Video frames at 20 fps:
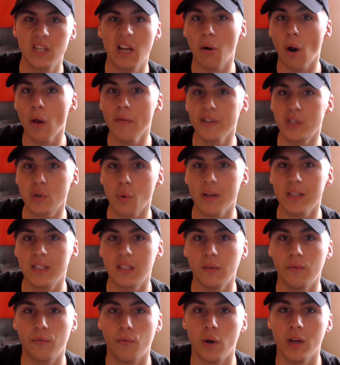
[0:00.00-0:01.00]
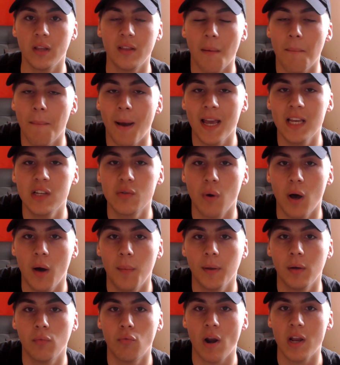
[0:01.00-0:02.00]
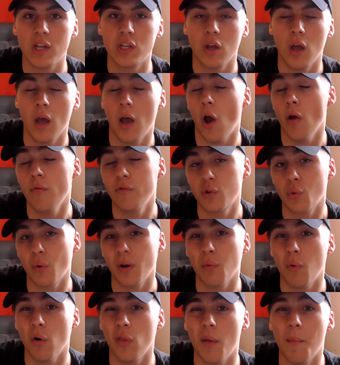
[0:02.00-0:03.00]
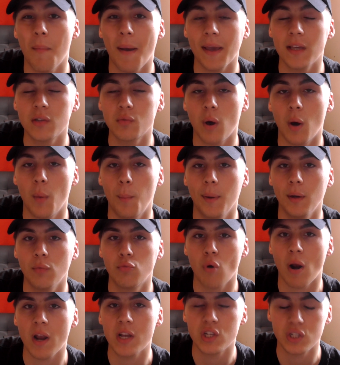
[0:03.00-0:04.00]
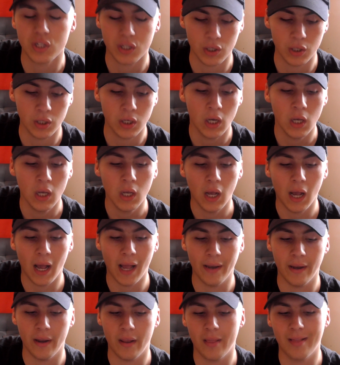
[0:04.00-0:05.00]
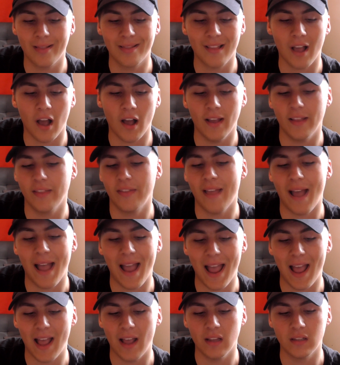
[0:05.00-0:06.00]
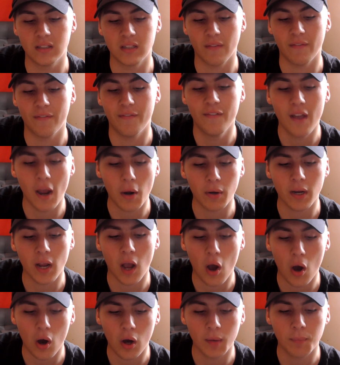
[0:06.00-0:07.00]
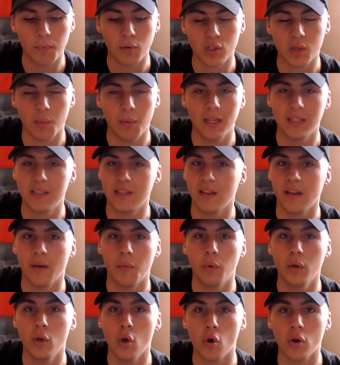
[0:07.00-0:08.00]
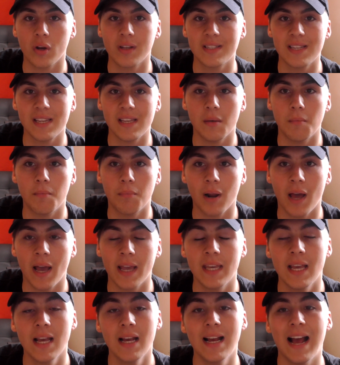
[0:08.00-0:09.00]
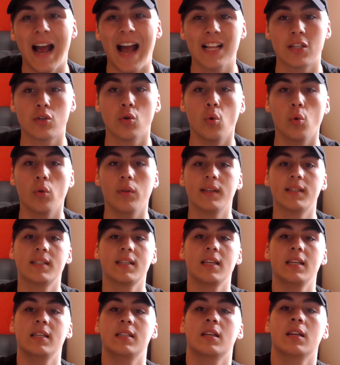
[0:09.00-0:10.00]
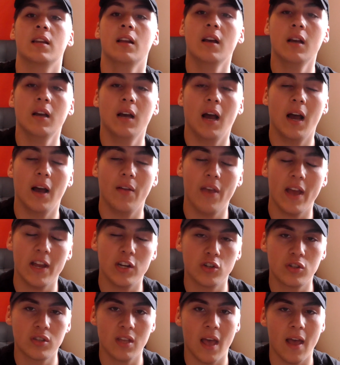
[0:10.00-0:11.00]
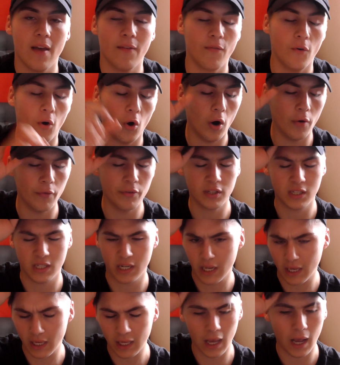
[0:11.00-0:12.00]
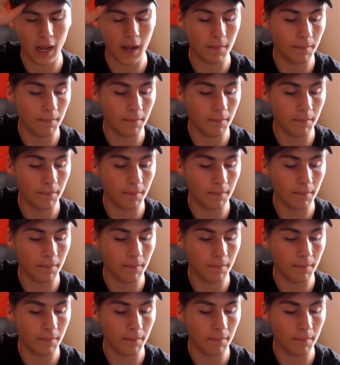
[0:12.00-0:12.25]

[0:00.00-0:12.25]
They're over 23. They may as well be over 21. They may as well be registered, and there is a very high possibility that we're not going to see them play at all this season. They're just there for obviously.